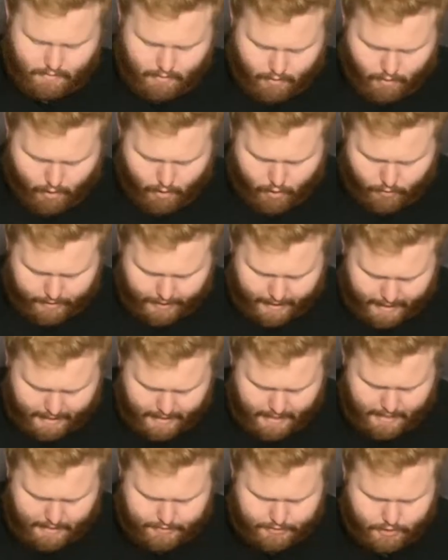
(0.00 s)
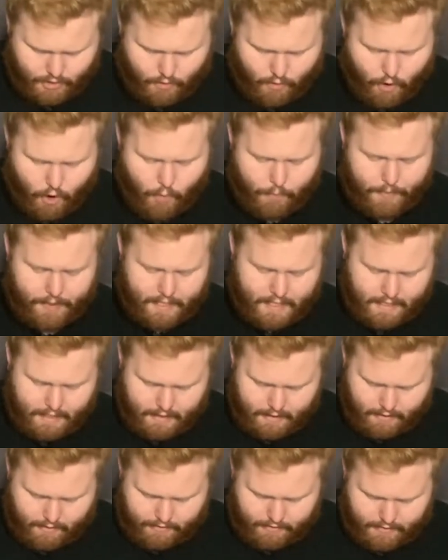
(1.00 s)
and so
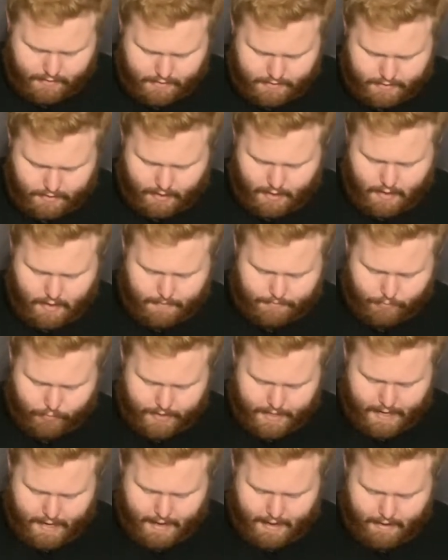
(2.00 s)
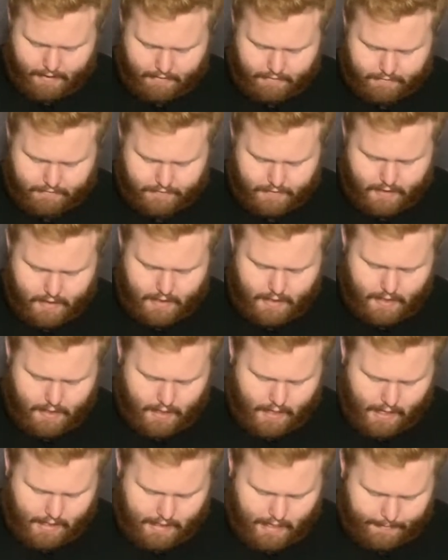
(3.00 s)
opening this up, we have
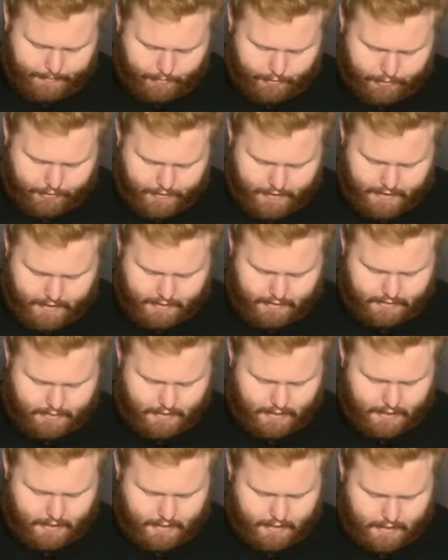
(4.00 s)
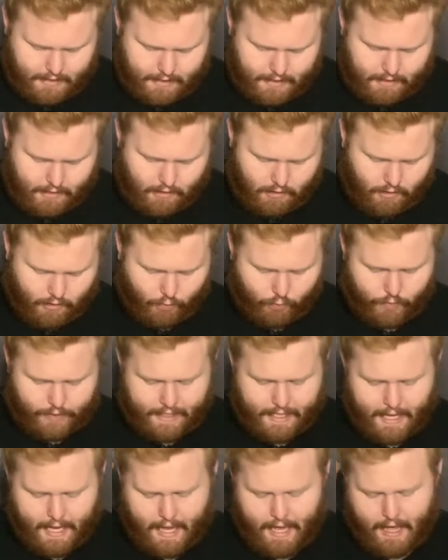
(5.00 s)
a couple things in here. We
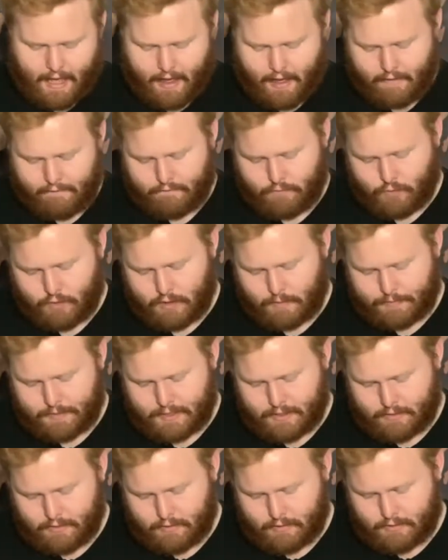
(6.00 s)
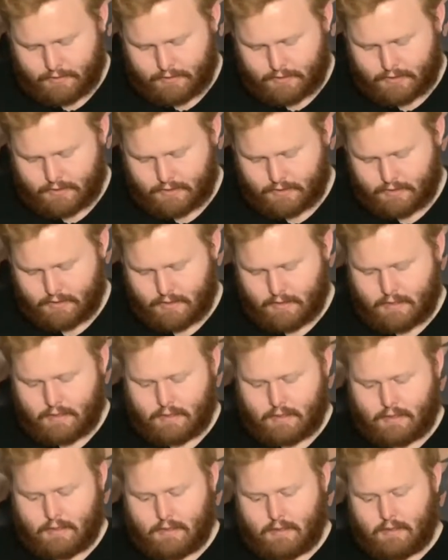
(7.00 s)
have what appears
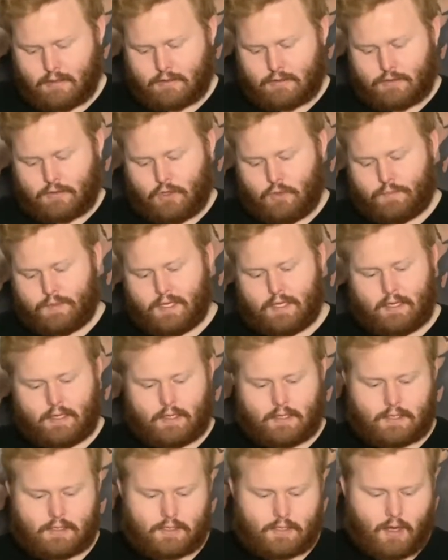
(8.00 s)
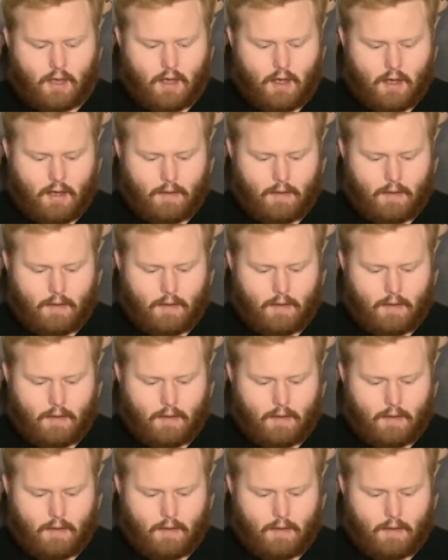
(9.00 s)
to be some